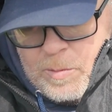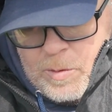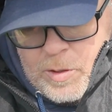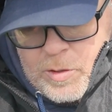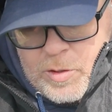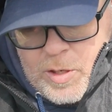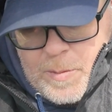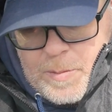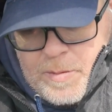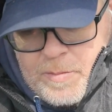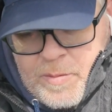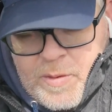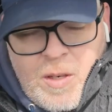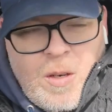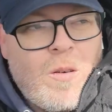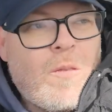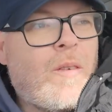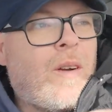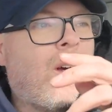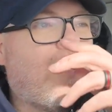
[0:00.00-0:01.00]
We're gonna drop the
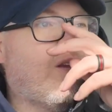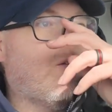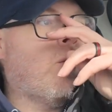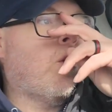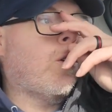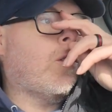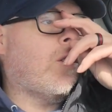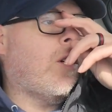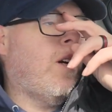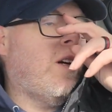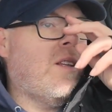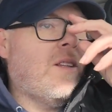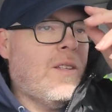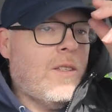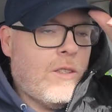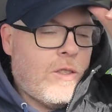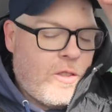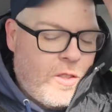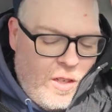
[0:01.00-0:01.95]
video over now, then we're gonna start heading to this